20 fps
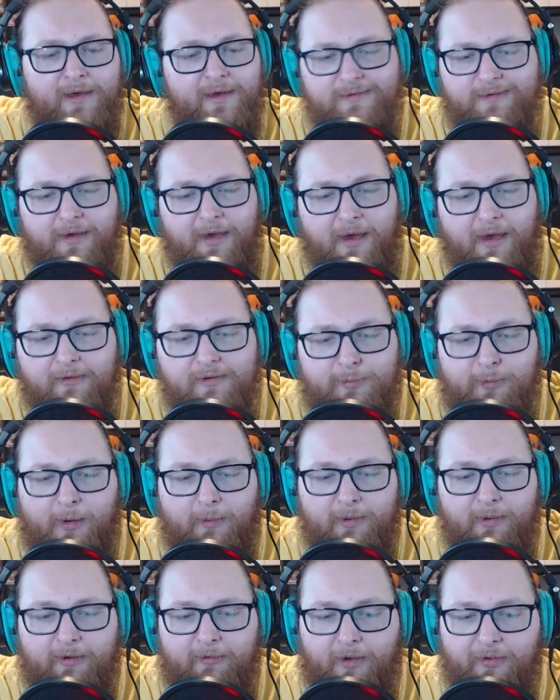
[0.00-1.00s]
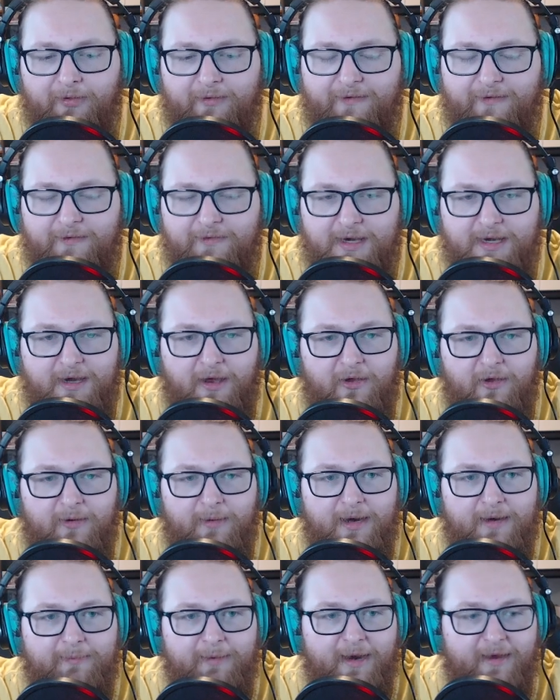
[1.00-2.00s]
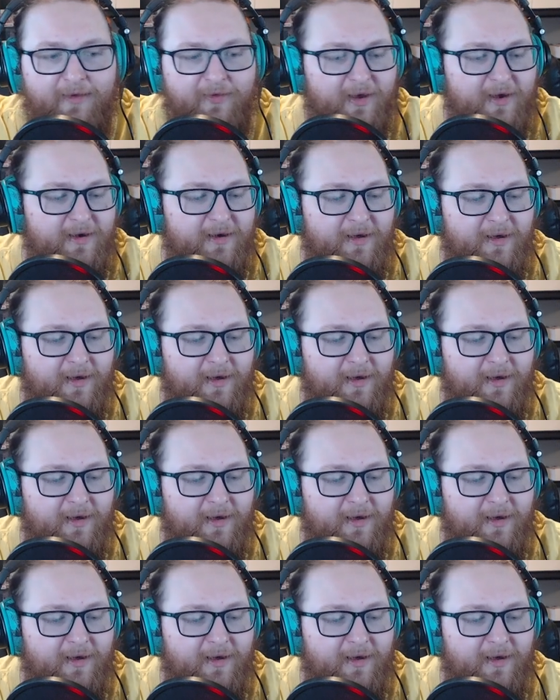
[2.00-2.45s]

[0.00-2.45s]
So yeah, it was probably around the $15 mark back then.